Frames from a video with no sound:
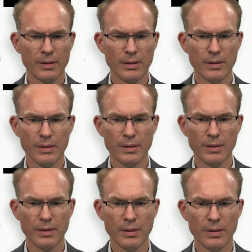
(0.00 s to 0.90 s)

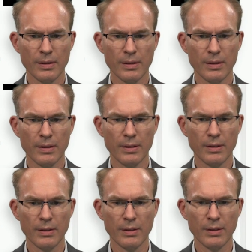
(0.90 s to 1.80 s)

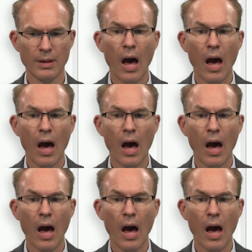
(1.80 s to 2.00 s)
[no speech]